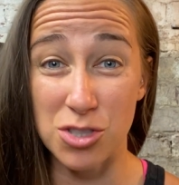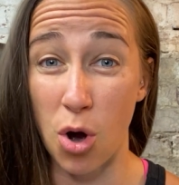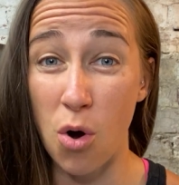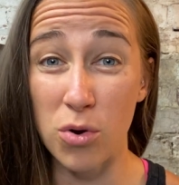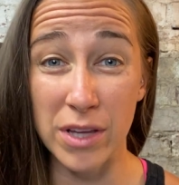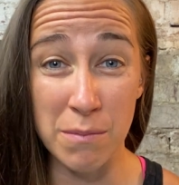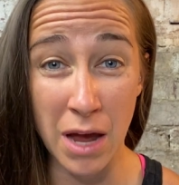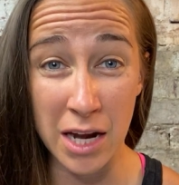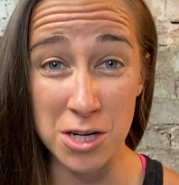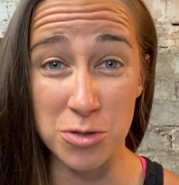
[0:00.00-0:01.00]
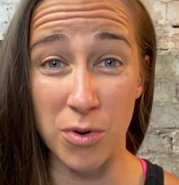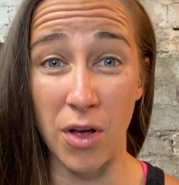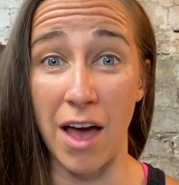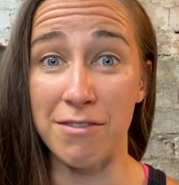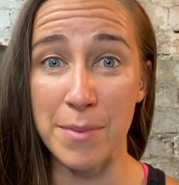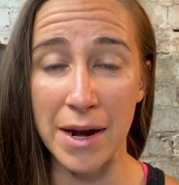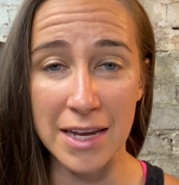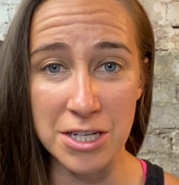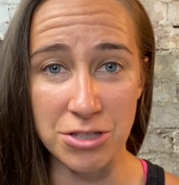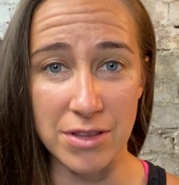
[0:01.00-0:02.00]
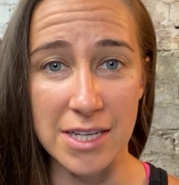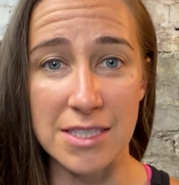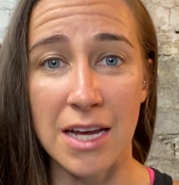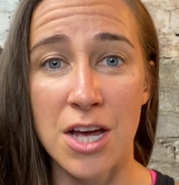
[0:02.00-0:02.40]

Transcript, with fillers: totally manageable, everybody can do this.